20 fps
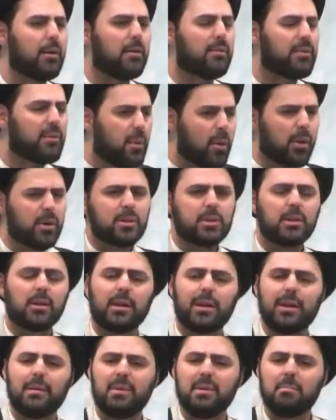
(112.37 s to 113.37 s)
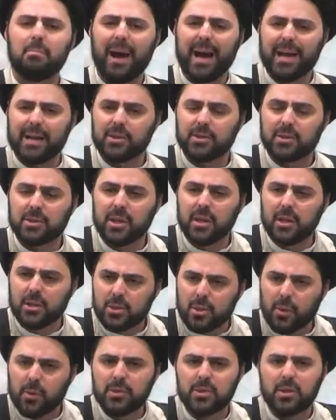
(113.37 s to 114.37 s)
Of course, they're going to be biased
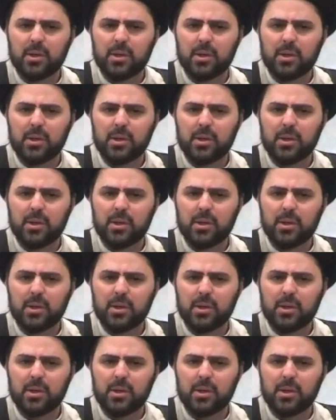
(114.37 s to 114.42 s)
towards